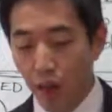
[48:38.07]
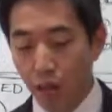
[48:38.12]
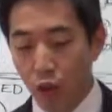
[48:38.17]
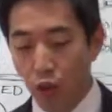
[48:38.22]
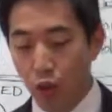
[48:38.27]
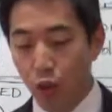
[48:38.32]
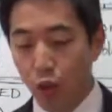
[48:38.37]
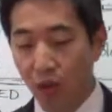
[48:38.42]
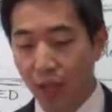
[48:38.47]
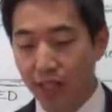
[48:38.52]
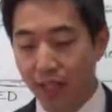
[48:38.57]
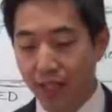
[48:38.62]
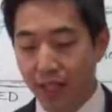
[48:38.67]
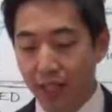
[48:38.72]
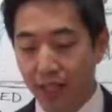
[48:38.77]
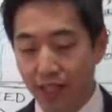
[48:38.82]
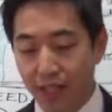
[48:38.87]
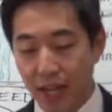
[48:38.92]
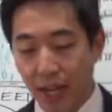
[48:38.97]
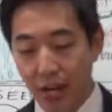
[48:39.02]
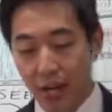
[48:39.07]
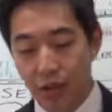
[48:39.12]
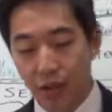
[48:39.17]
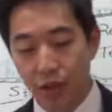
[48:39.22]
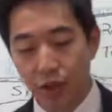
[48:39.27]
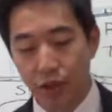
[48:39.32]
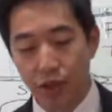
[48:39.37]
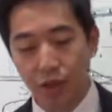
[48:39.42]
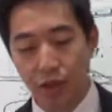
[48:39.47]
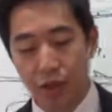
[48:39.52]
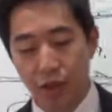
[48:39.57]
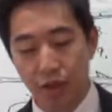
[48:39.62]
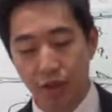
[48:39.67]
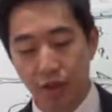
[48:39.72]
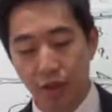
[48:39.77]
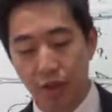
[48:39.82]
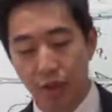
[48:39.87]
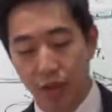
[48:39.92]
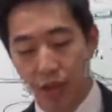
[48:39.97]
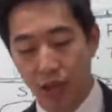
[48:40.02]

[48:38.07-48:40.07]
Verse 26 And to Seth,